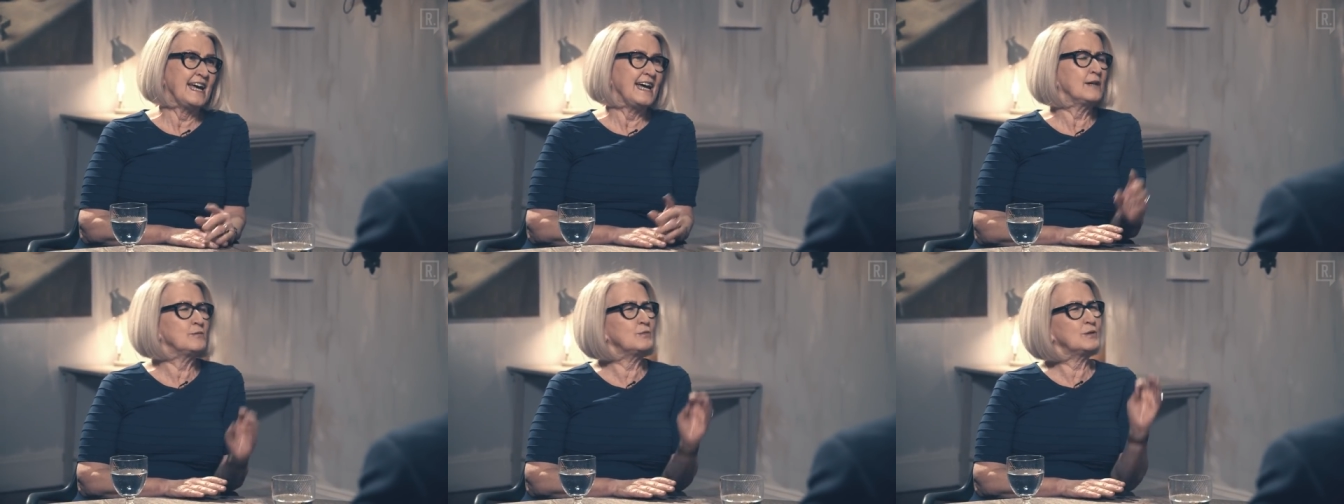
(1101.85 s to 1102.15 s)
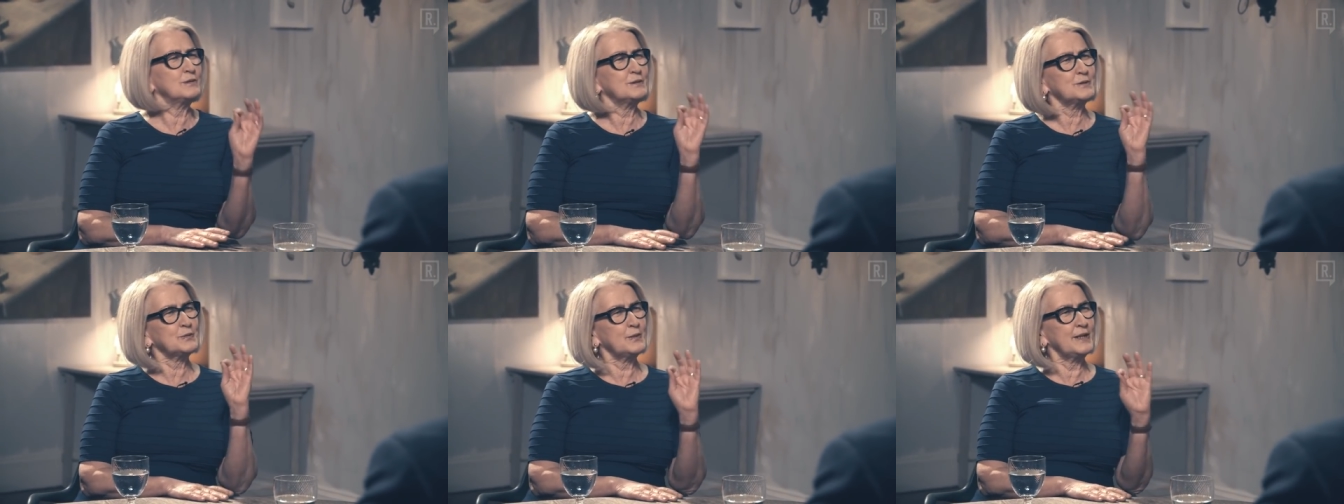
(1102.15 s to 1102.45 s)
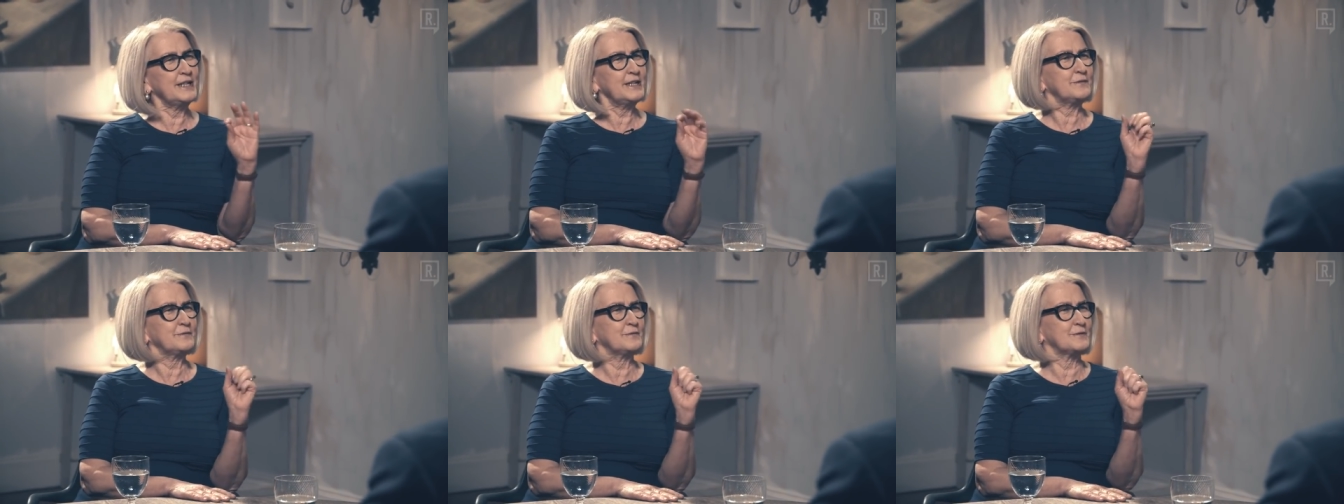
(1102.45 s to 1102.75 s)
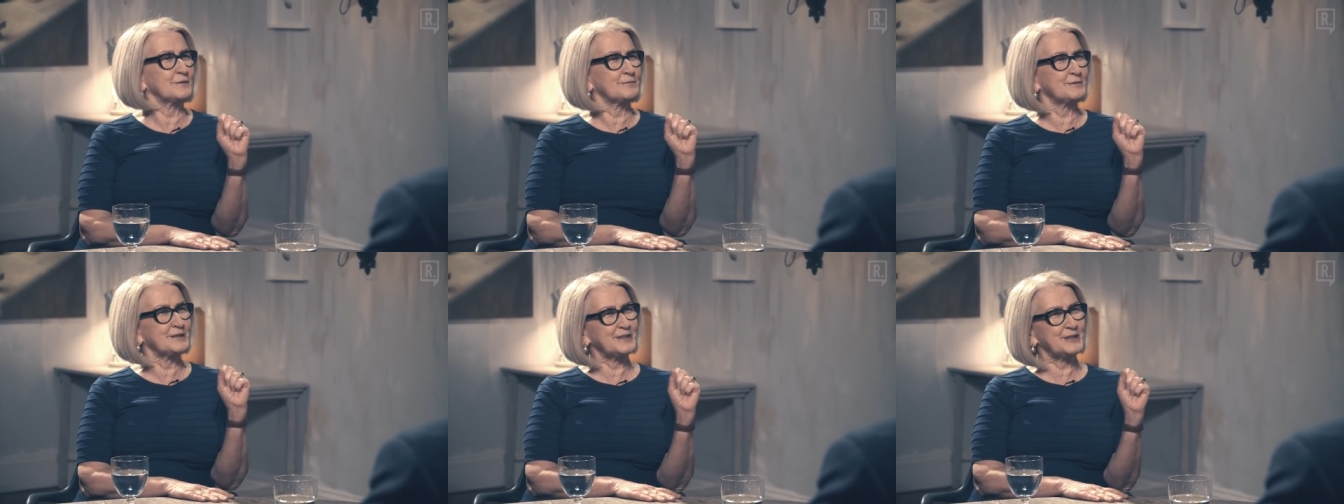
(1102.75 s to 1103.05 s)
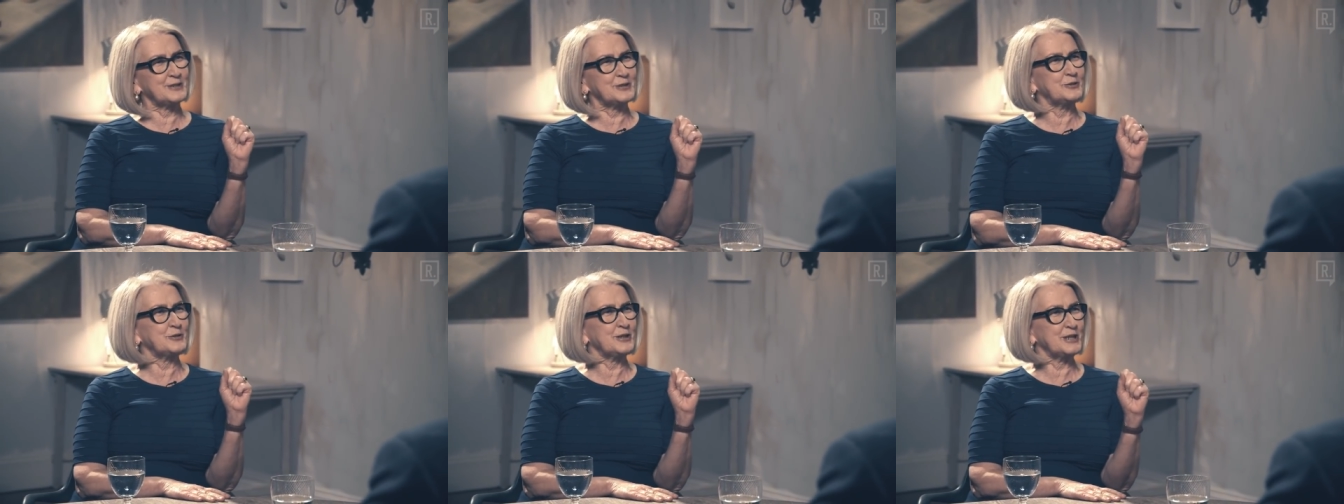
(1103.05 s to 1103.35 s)
And what was wonderful was
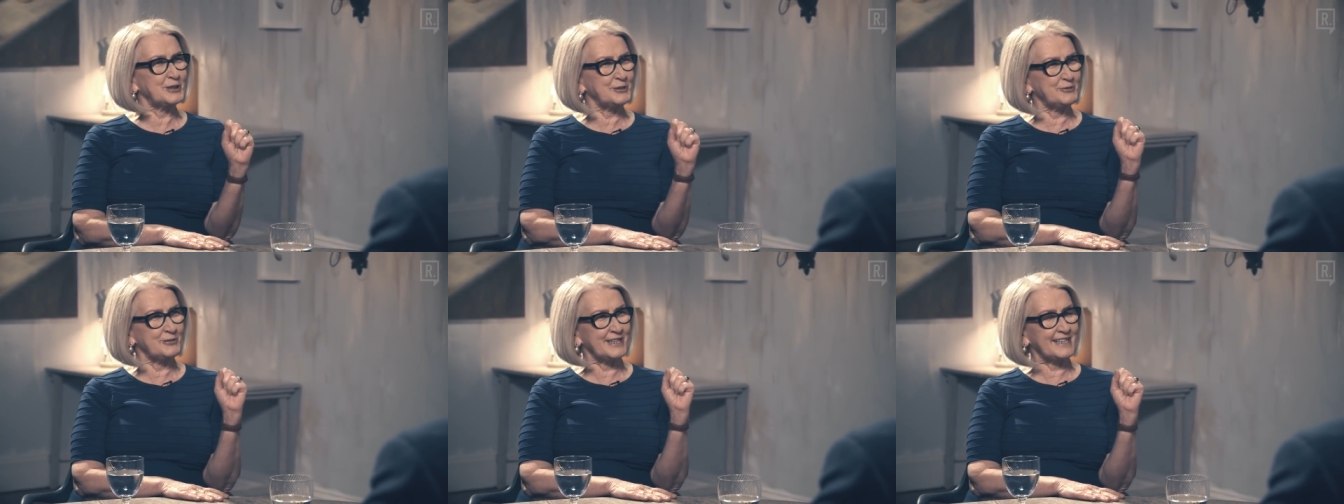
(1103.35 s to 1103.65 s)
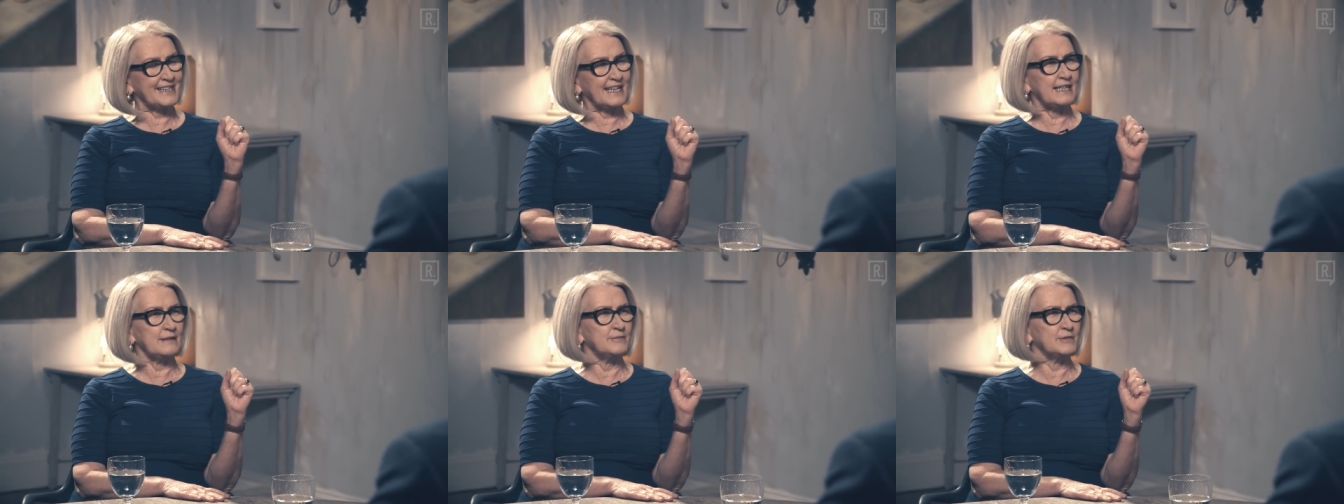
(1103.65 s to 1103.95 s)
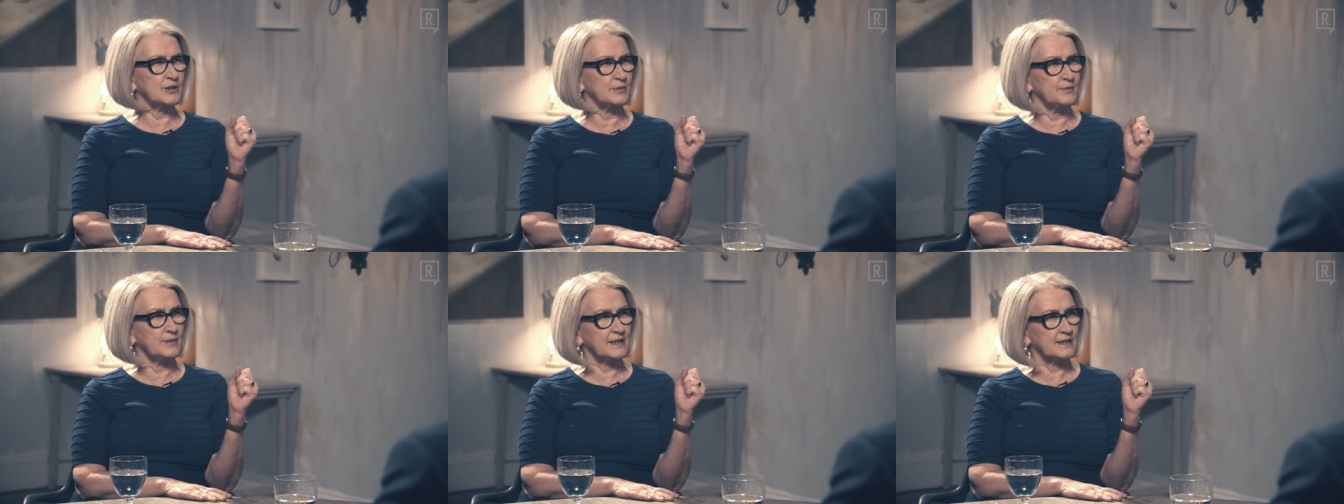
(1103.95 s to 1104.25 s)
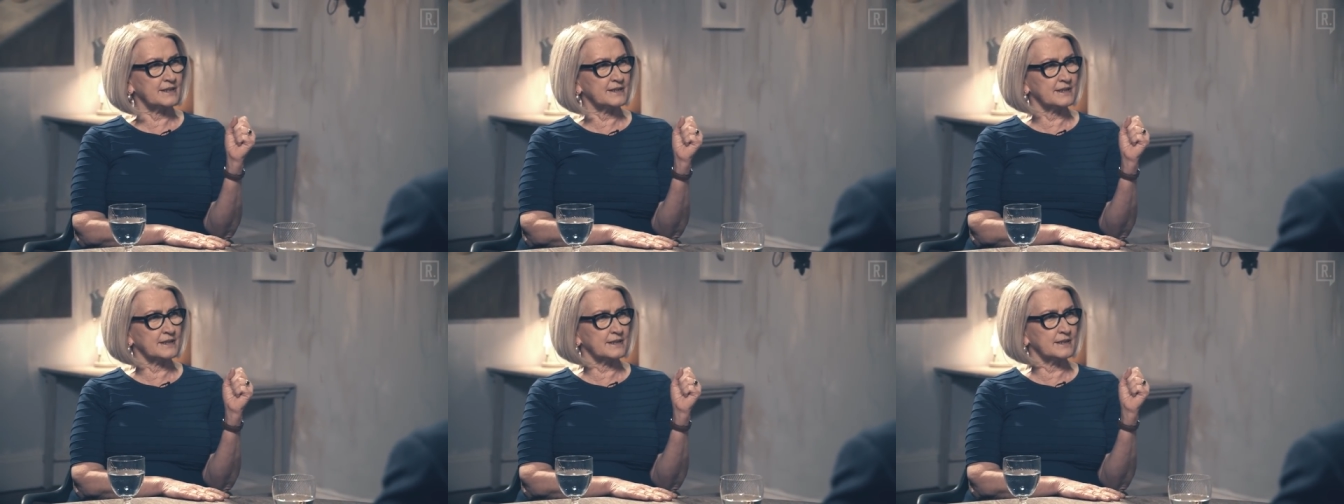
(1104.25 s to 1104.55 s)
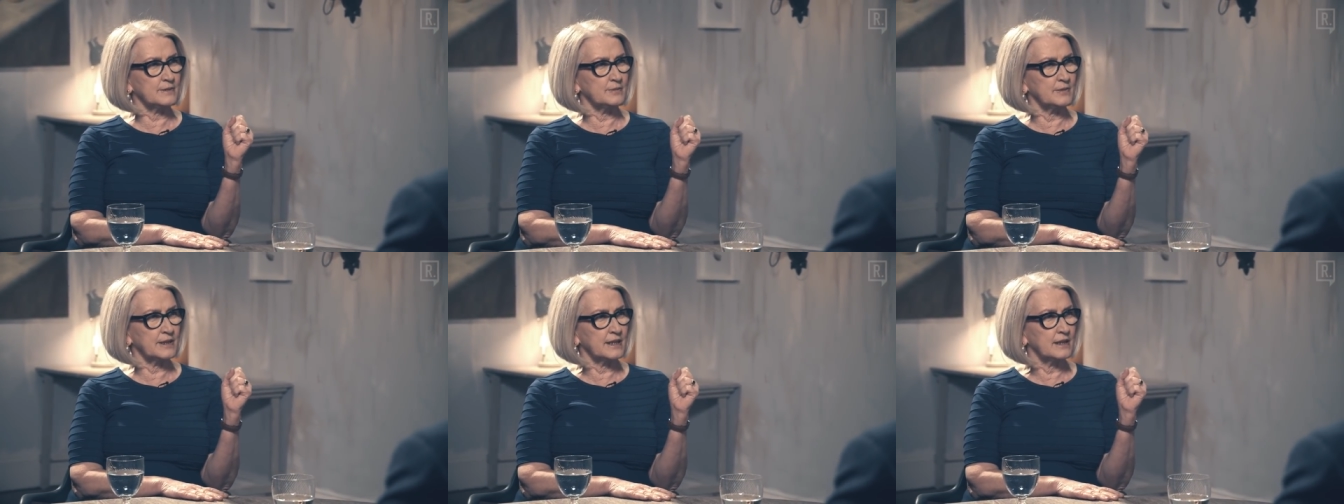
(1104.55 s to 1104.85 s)
the Treasury came to me and said
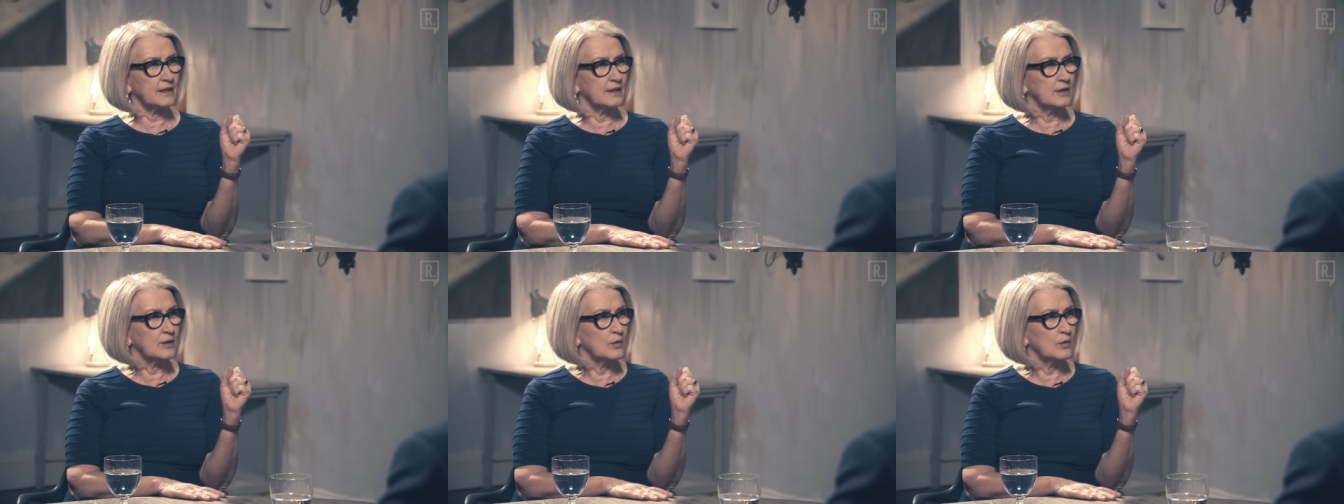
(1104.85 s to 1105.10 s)
to me,